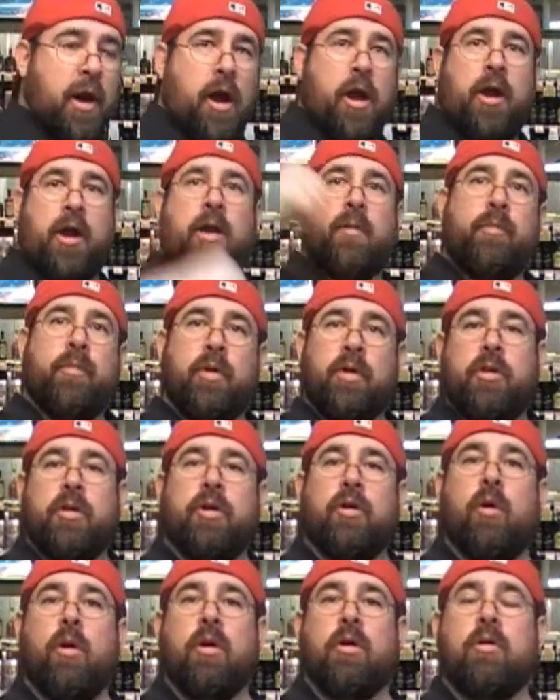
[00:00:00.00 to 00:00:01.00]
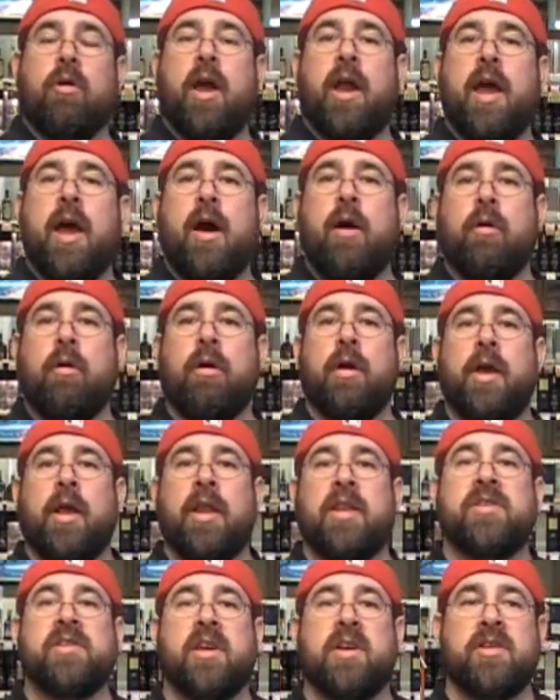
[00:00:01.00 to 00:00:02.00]
are going to pull the cork right out
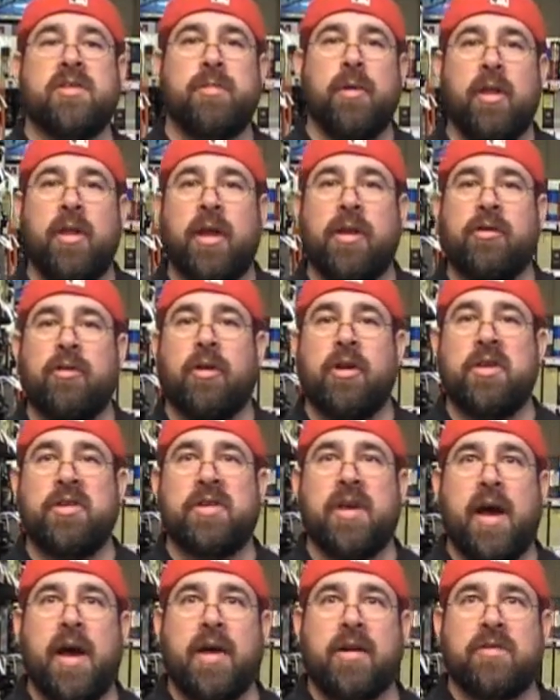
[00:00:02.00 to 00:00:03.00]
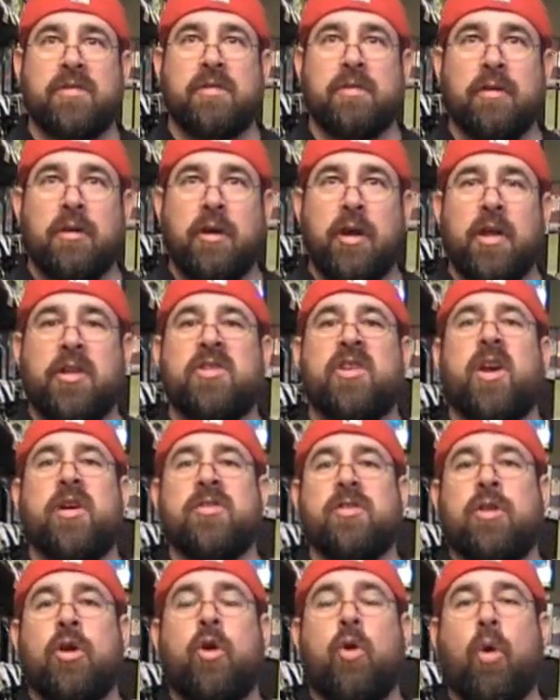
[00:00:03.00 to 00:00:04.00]
and it's going to smell like dirty socks? It's
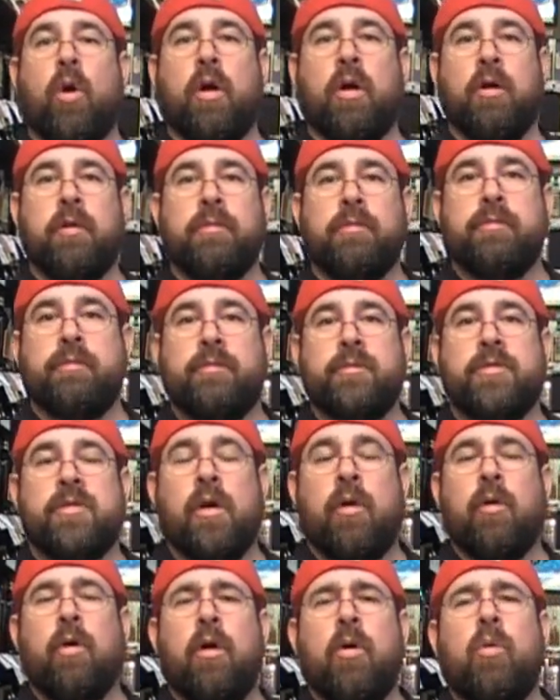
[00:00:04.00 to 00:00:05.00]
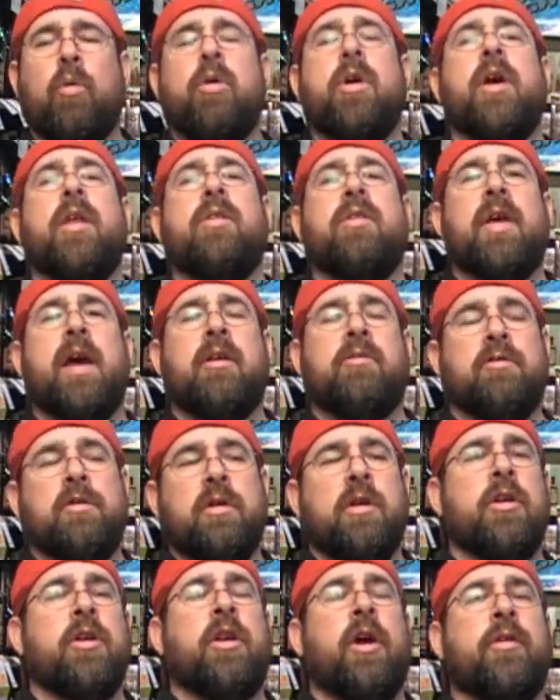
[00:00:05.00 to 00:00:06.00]
because of the cork. So we'll get that
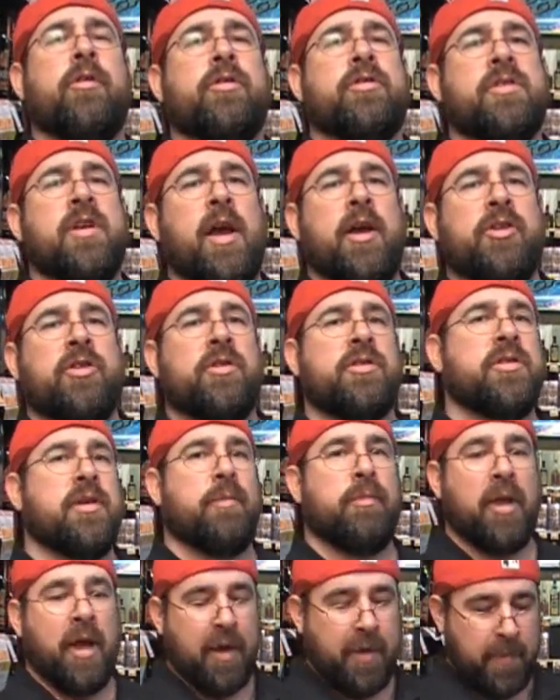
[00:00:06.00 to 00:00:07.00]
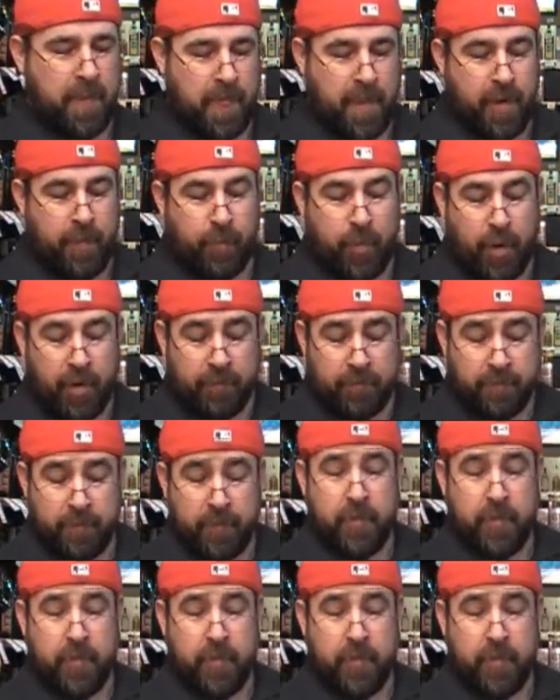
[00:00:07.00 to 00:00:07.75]
in another section someday. But